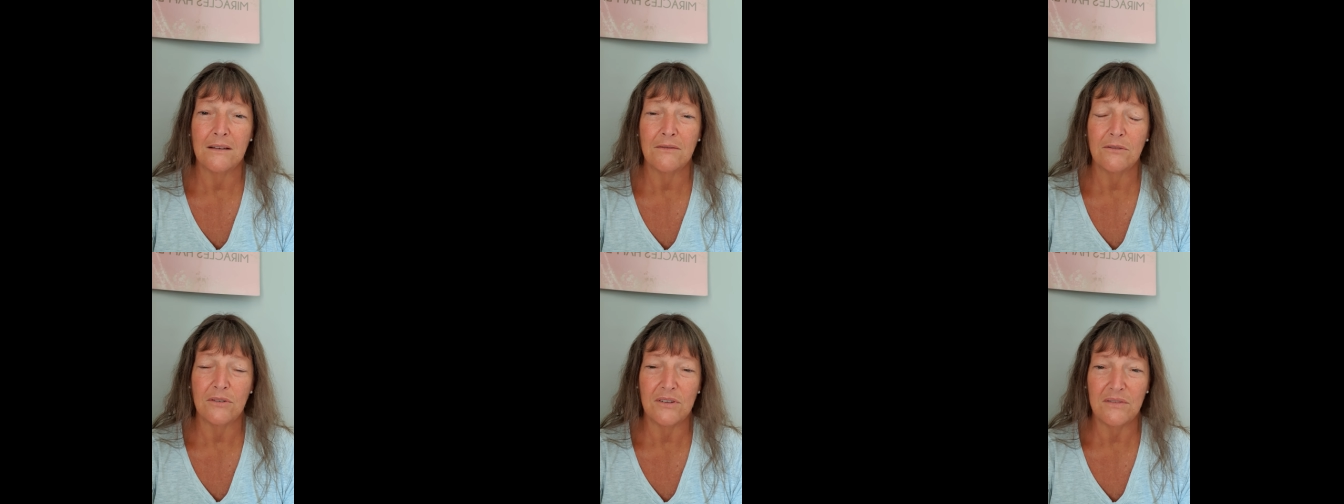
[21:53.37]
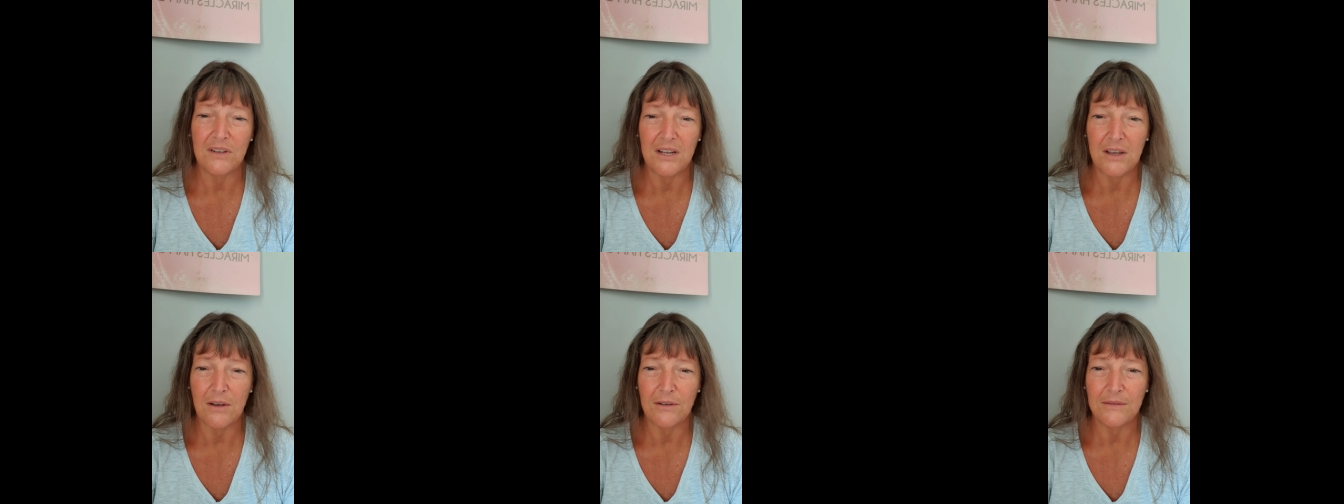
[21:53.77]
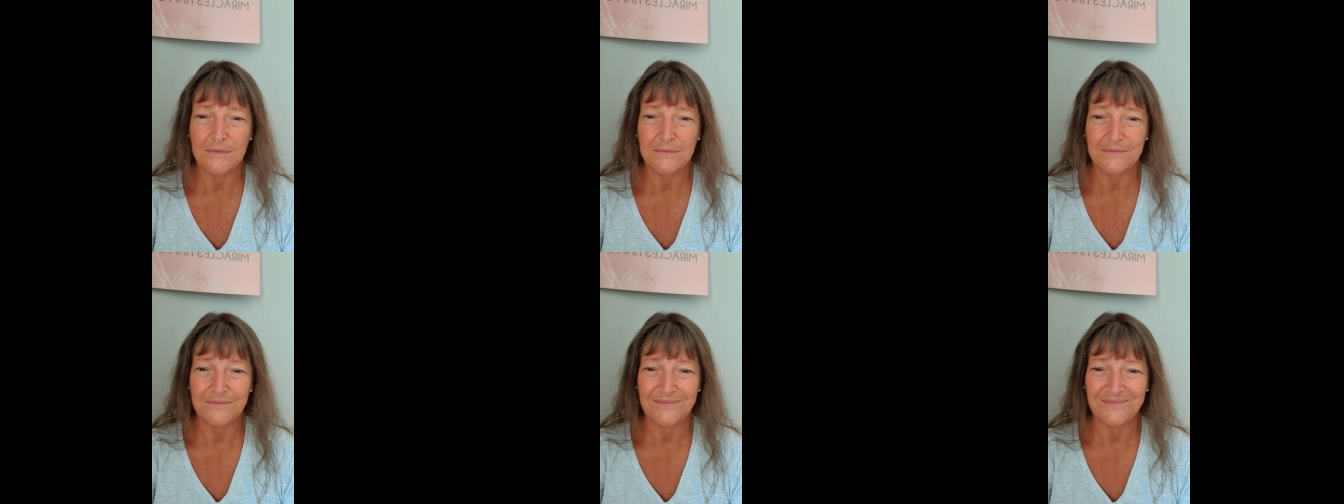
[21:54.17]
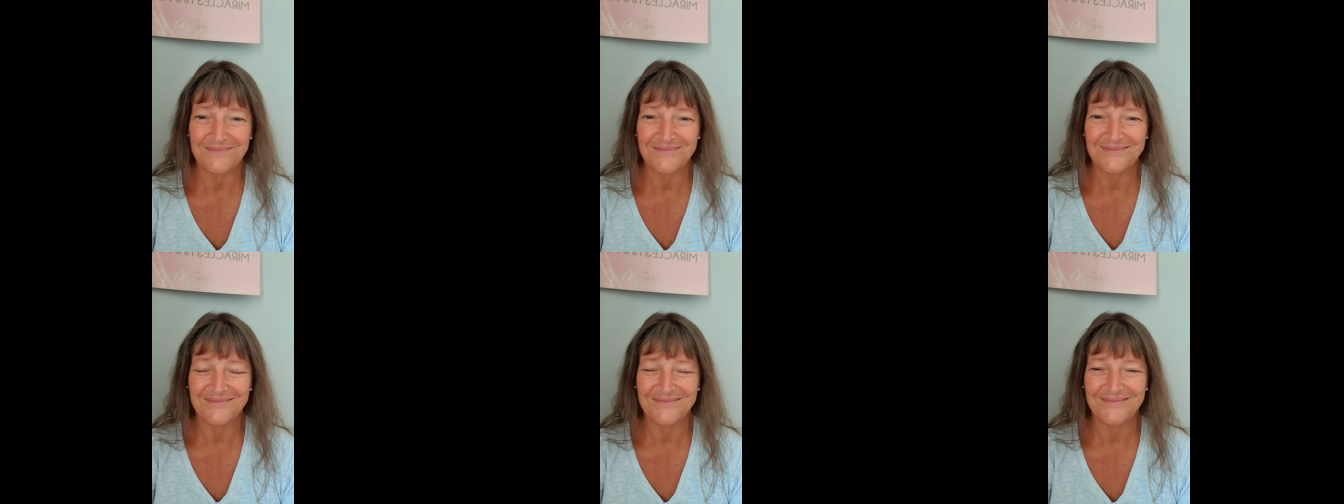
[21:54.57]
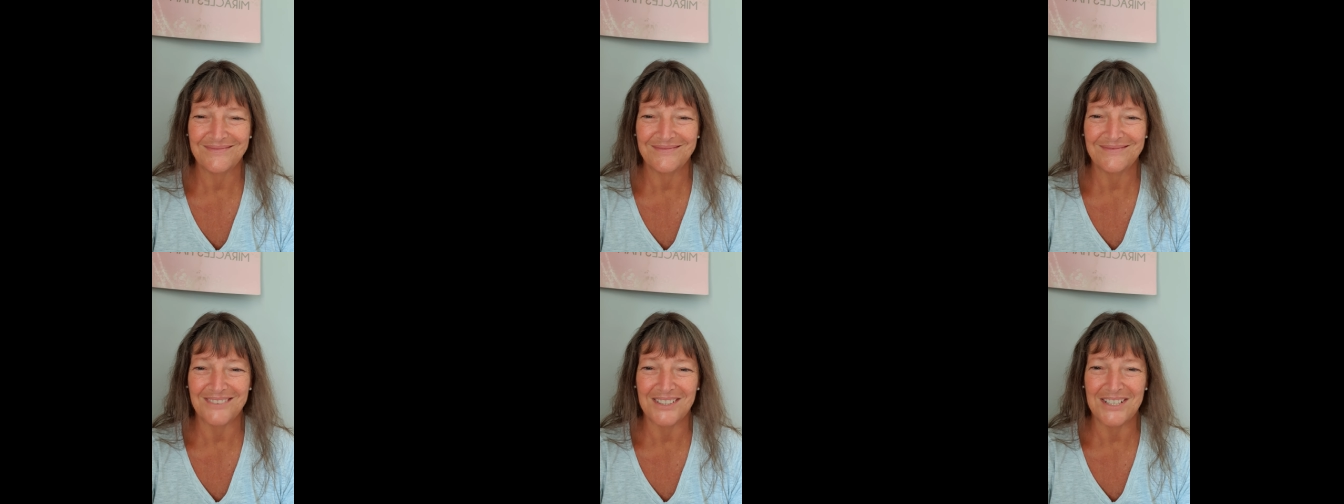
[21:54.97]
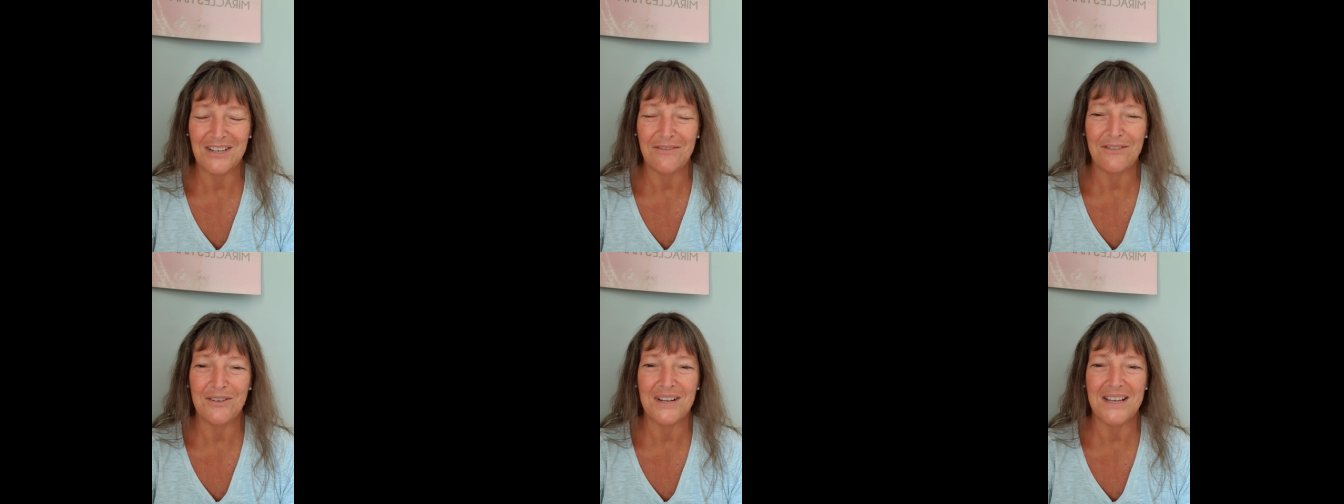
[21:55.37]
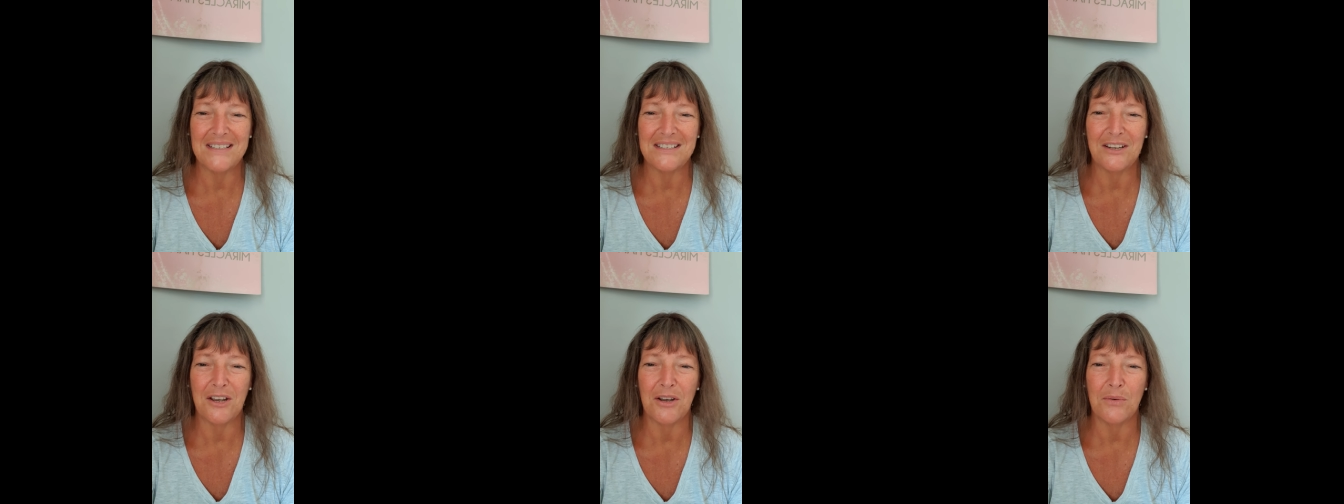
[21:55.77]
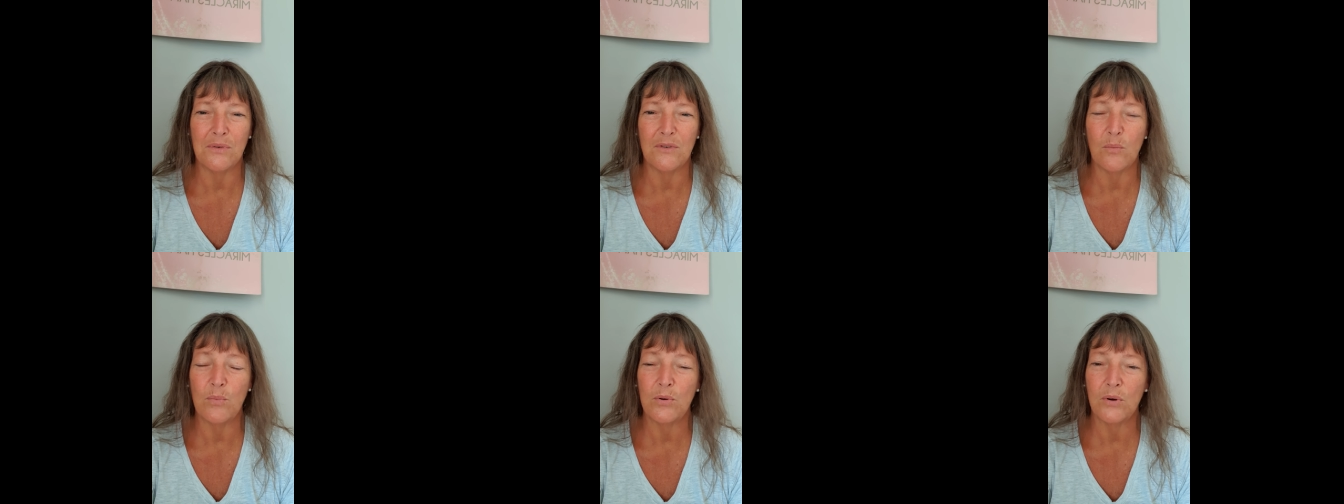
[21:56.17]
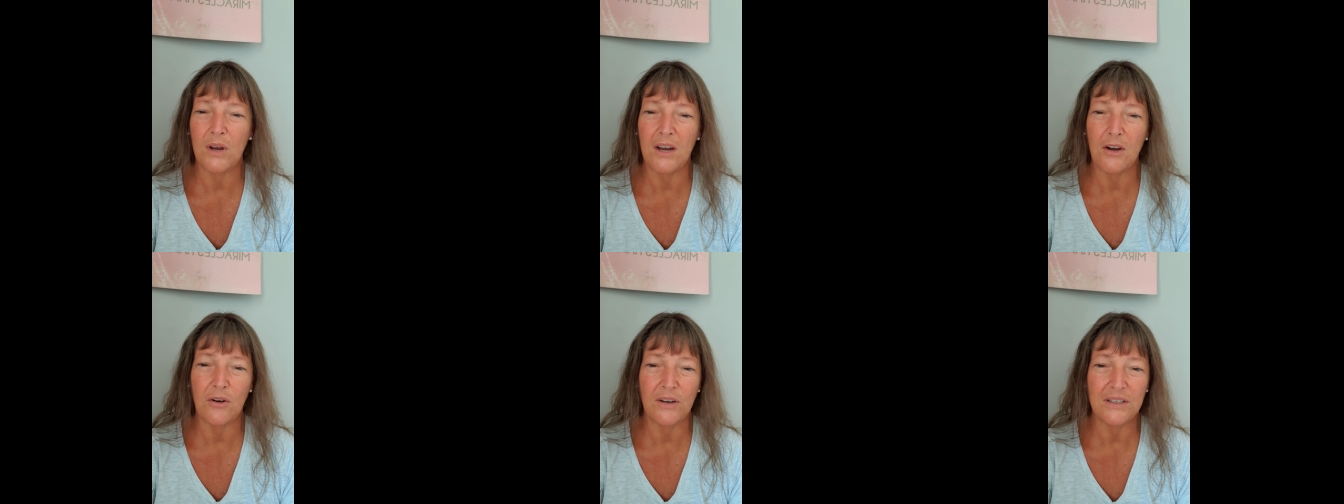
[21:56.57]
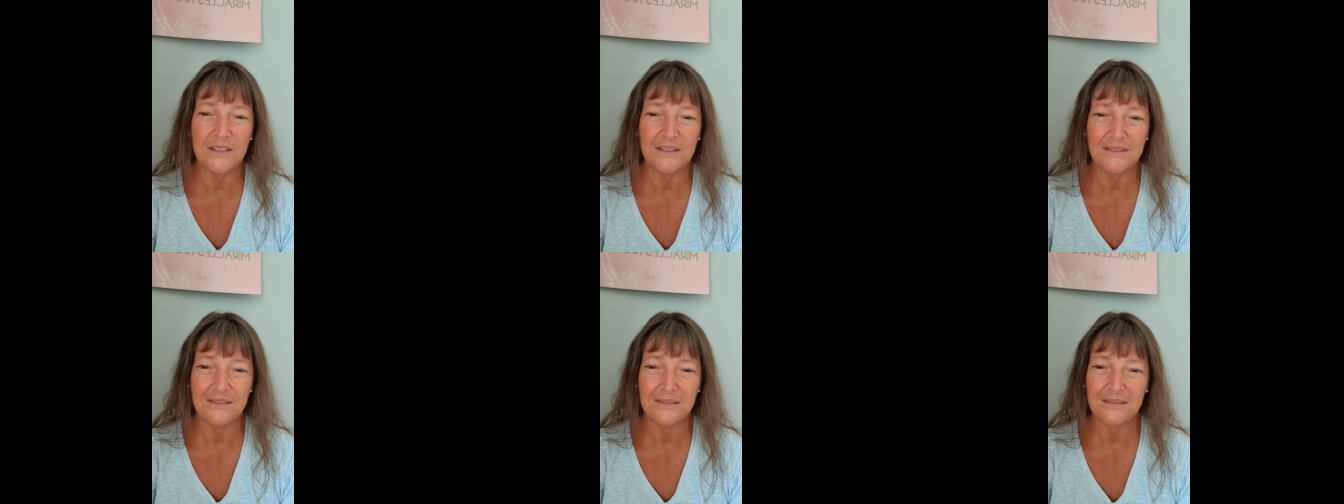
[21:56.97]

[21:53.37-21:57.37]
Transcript: For the video I did a few days ago with a prayer in it